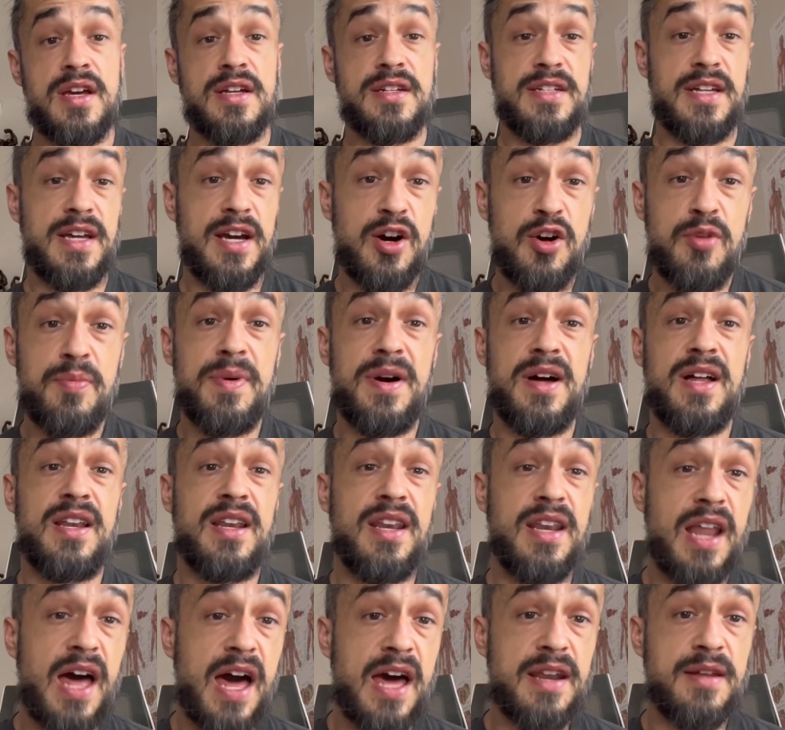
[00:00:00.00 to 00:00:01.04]
to help a
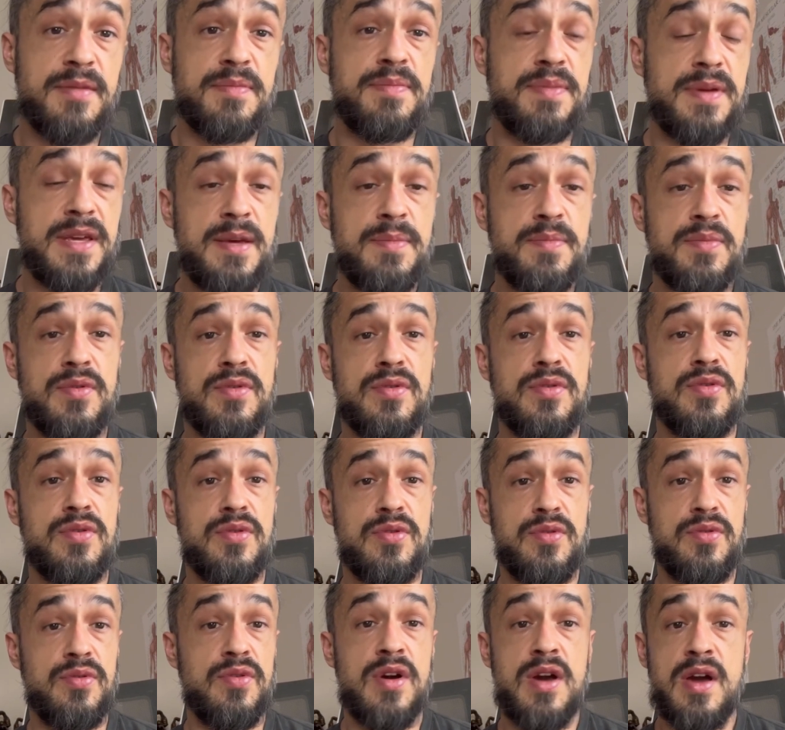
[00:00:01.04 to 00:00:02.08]
lot of people
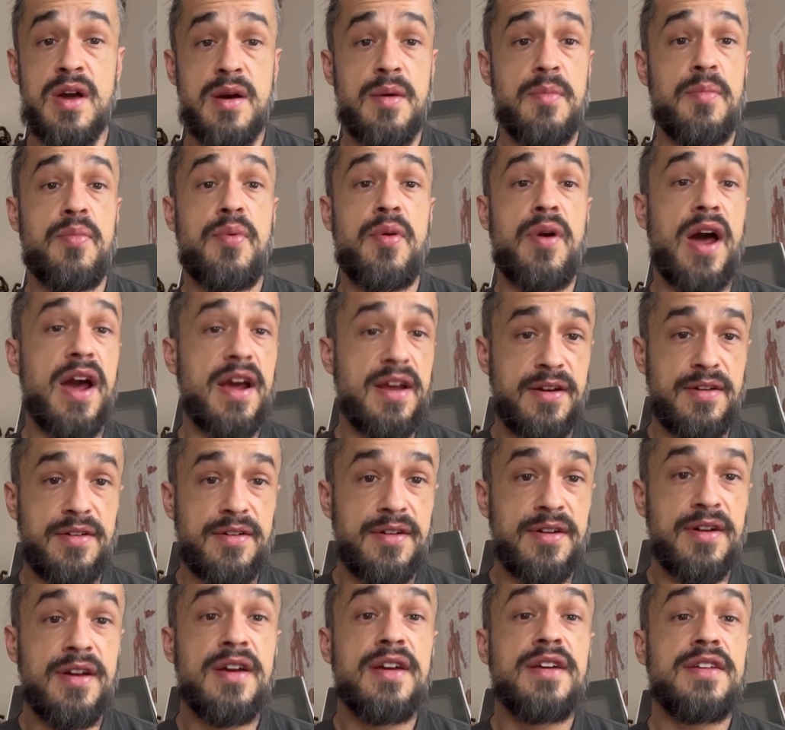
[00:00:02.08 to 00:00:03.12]
who,
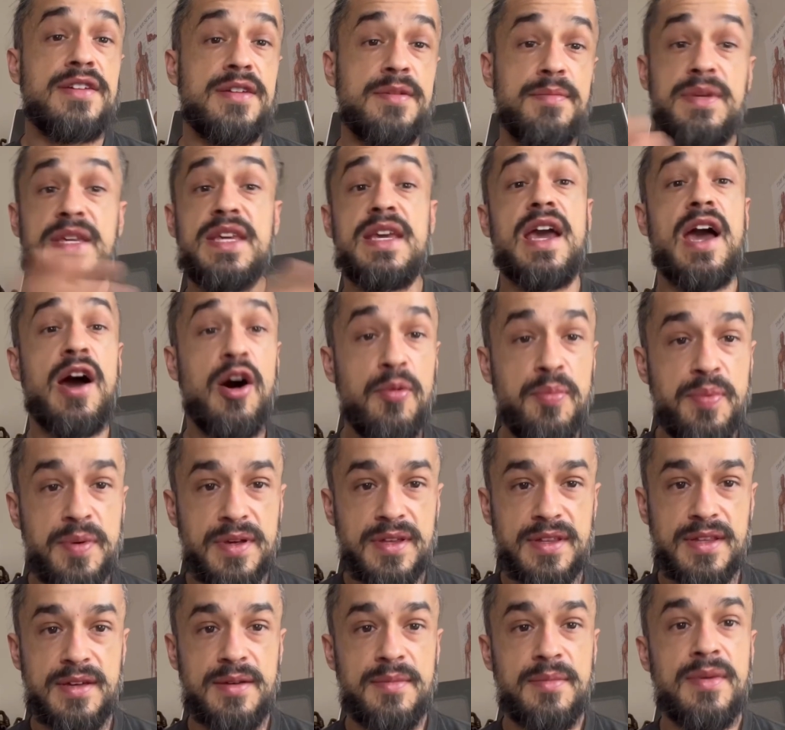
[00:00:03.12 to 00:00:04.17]
prior to me
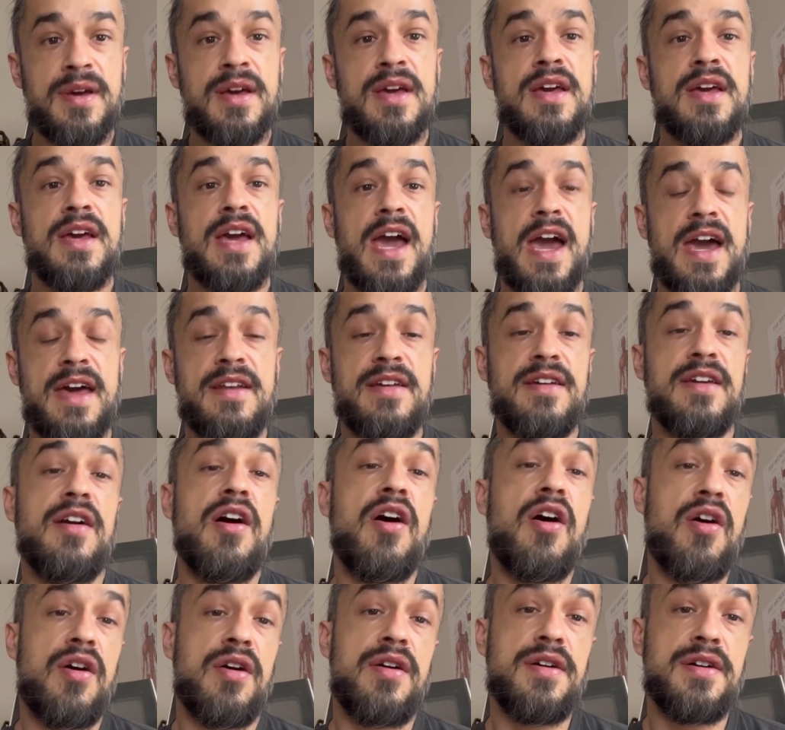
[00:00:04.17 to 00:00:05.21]
helping them, had a
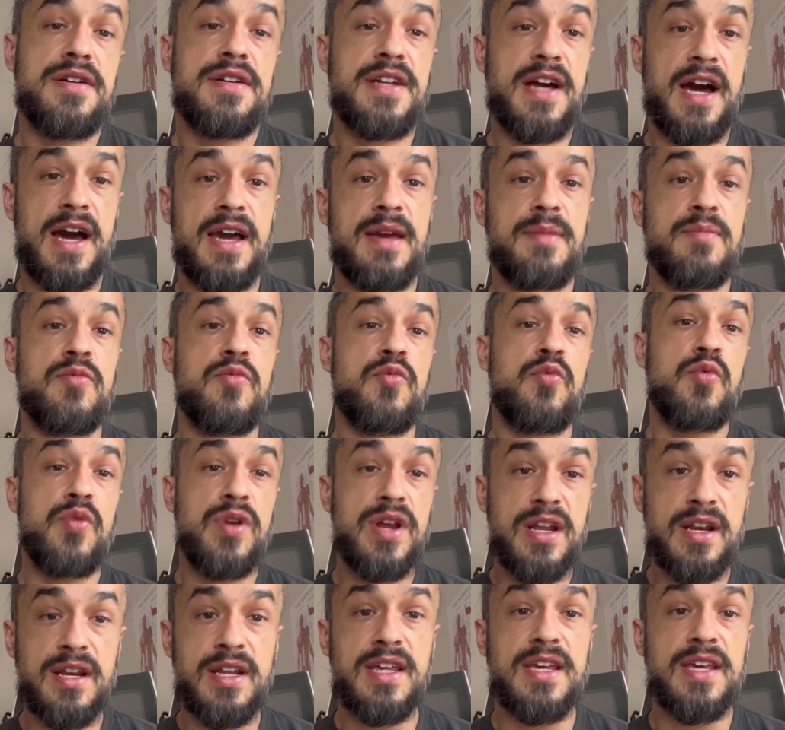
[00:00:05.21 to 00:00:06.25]
hard time
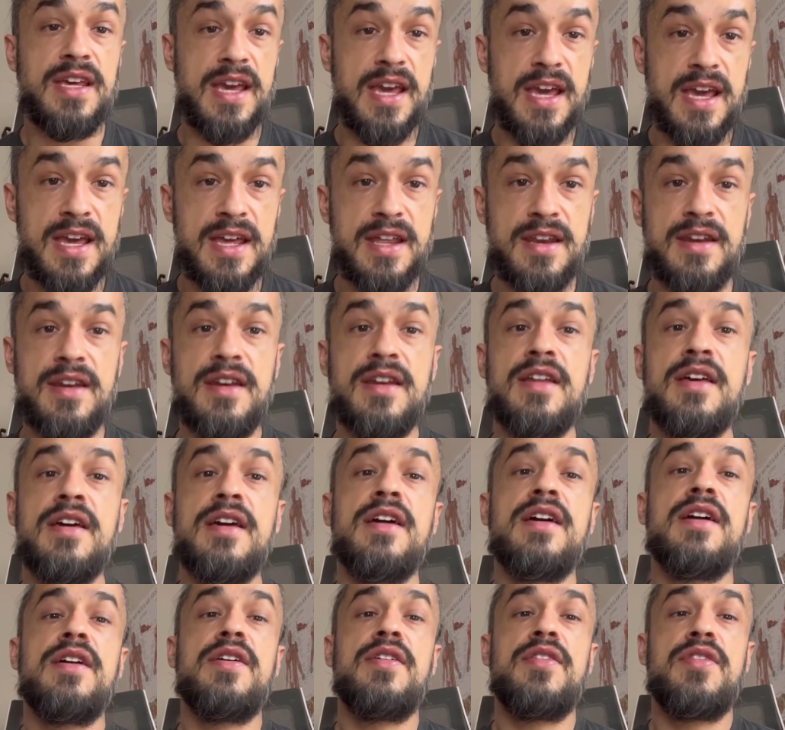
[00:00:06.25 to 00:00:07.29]
reeling in
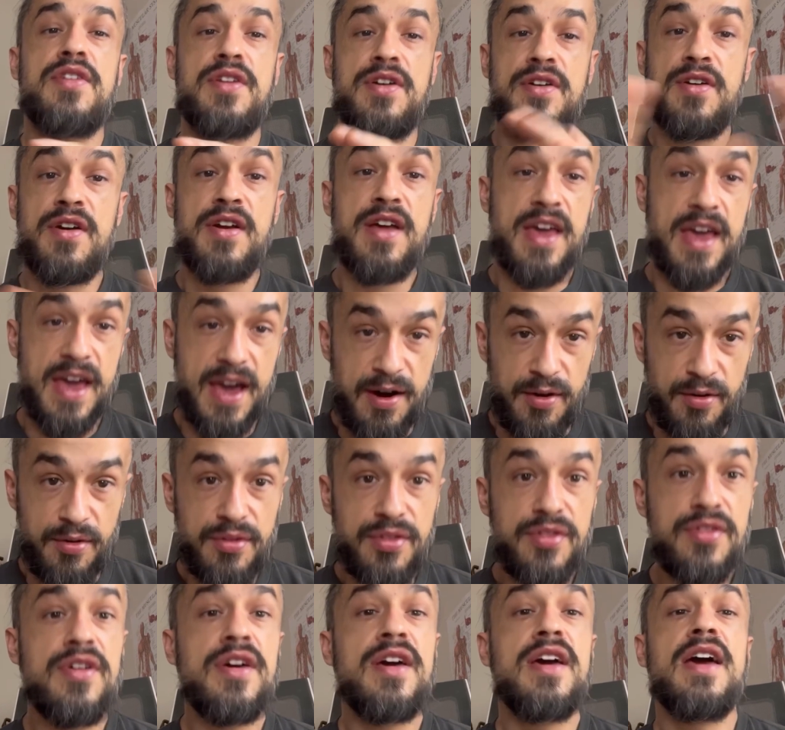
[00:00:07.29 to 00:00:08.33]
their
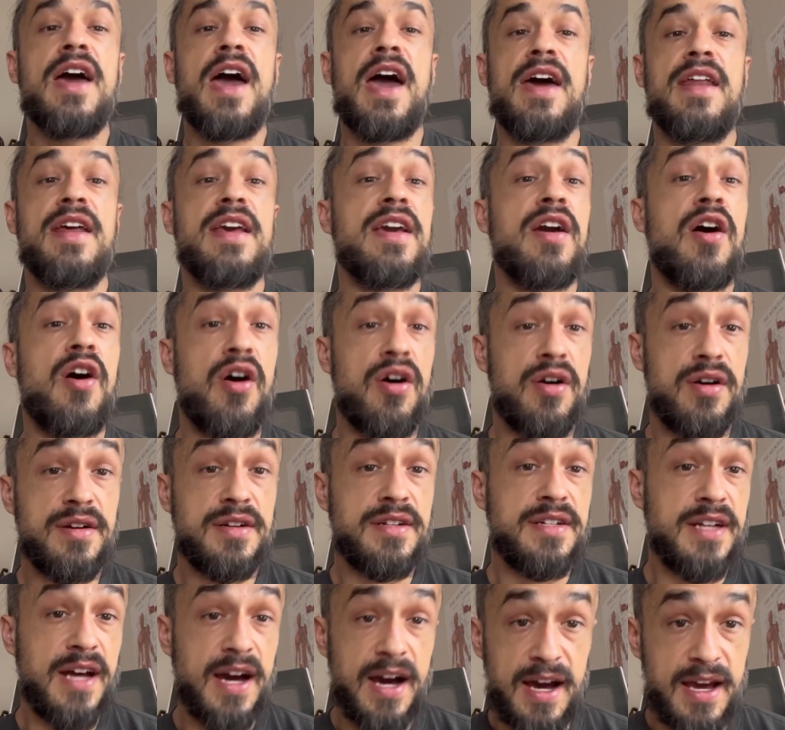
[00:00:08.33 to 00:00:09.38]
health, had a
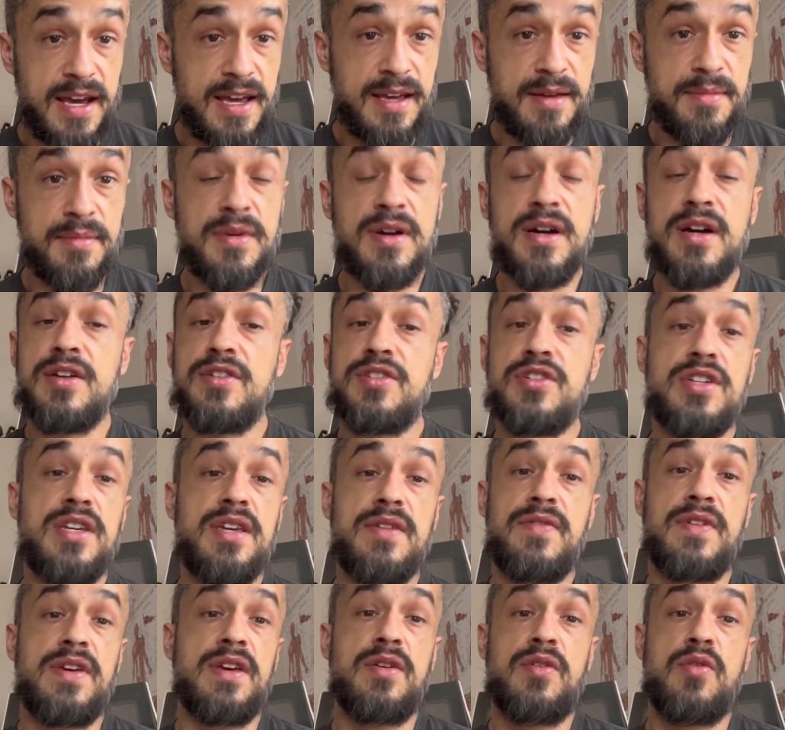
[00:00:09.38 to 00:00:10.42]
hard time
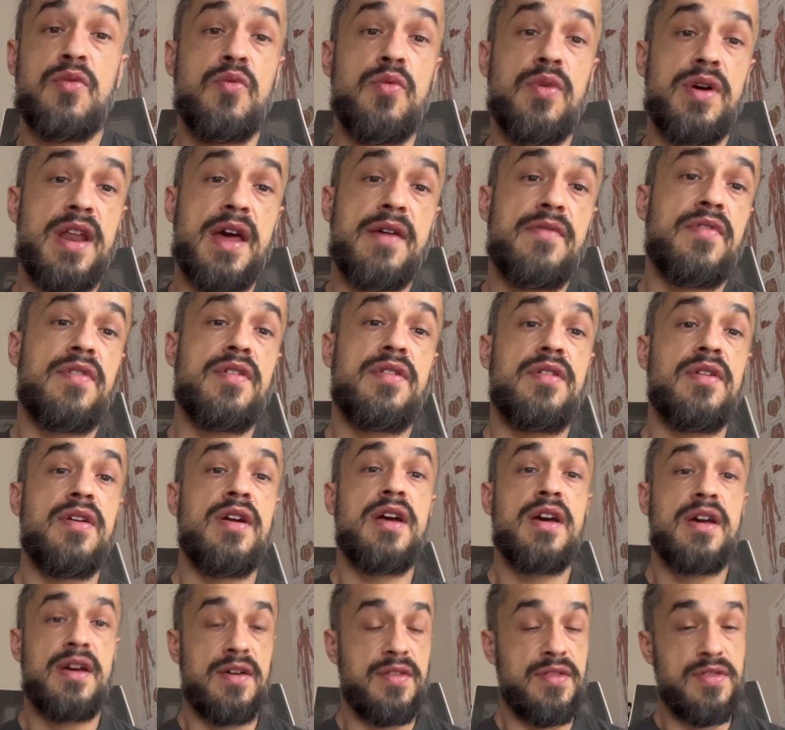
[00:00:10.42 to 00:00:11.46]
achieving whatever
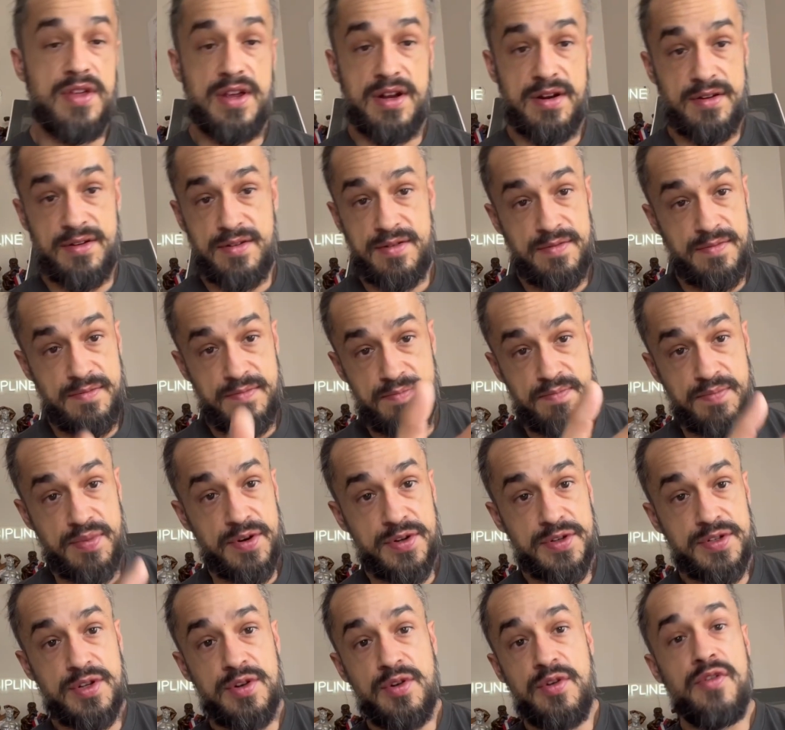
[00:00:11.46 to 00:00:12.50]
their
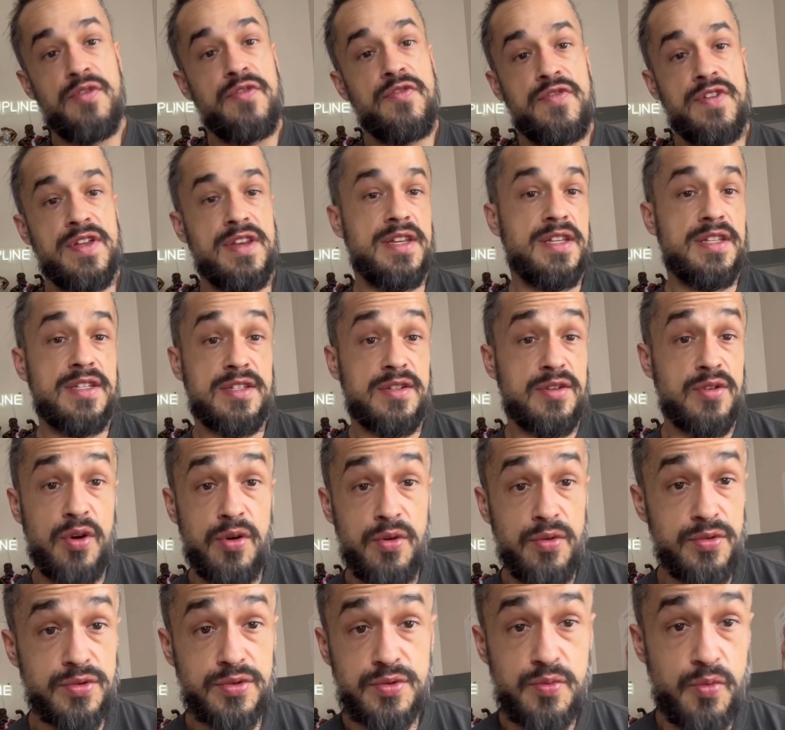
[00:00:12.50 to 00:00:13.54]
personal fitness
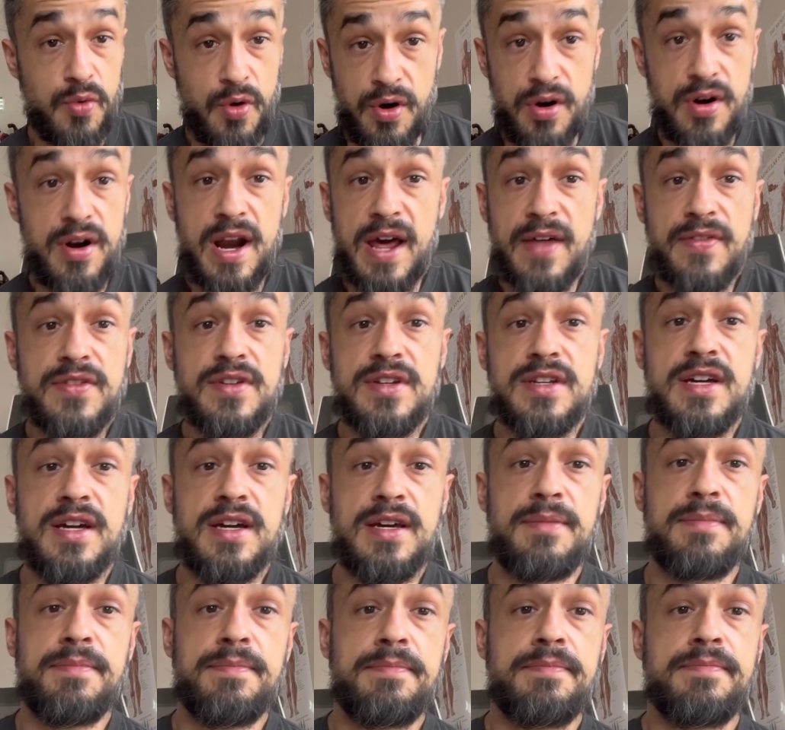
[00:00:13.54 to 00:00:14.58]
goals were at the
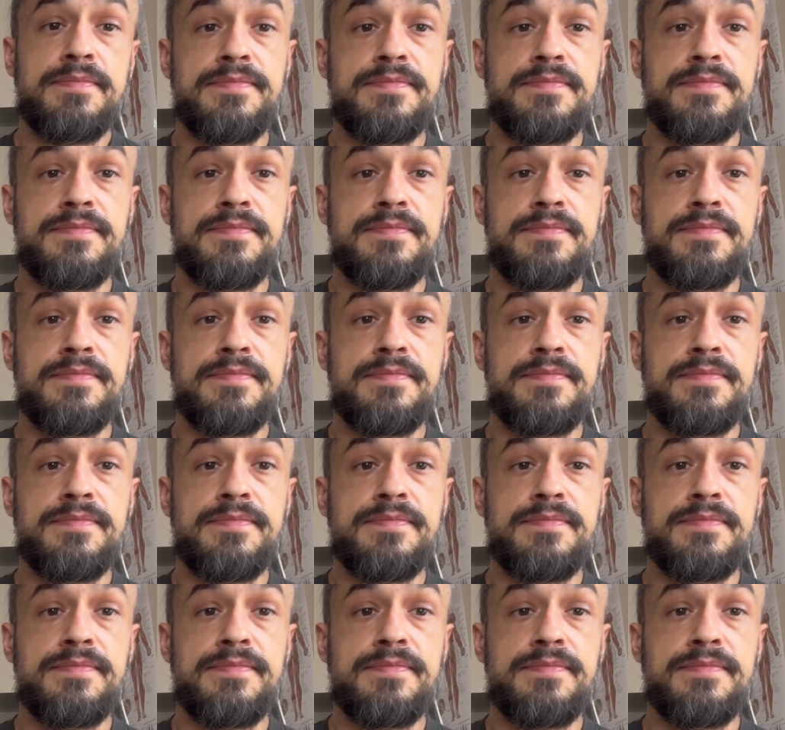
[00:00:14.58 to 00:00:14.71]
time.